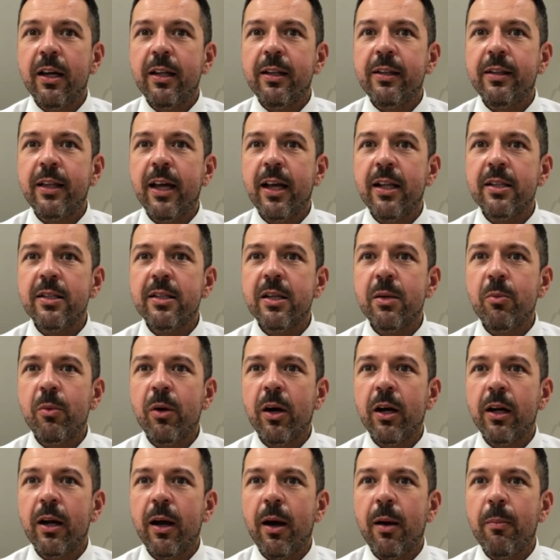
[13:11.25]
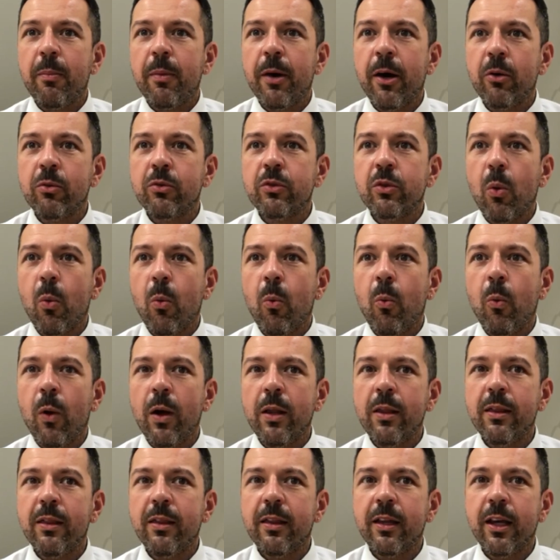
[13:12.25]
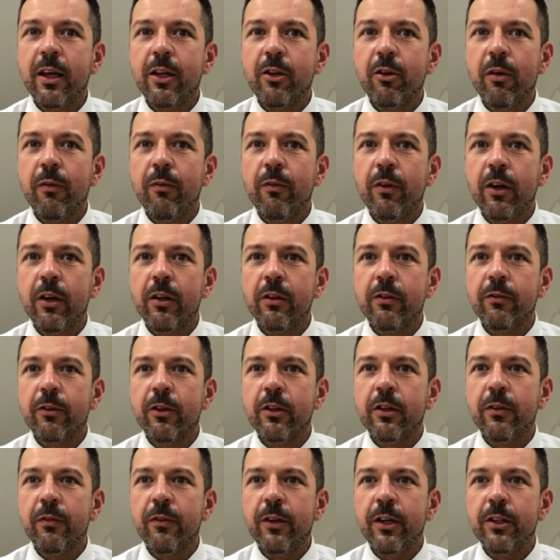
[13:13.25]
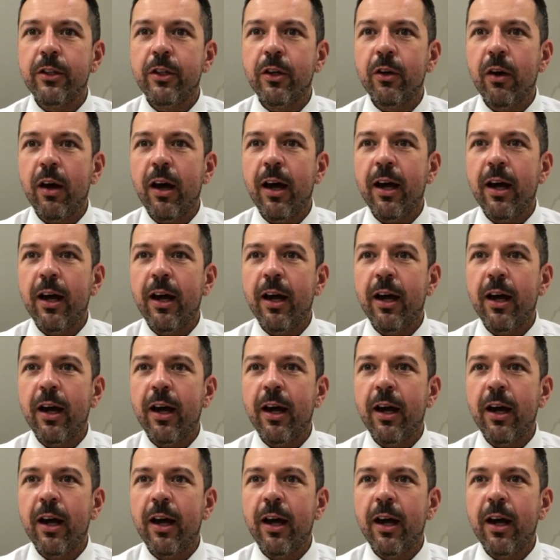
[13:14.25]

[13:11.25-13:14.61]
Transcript: Tell someone about one thing you have learned from the video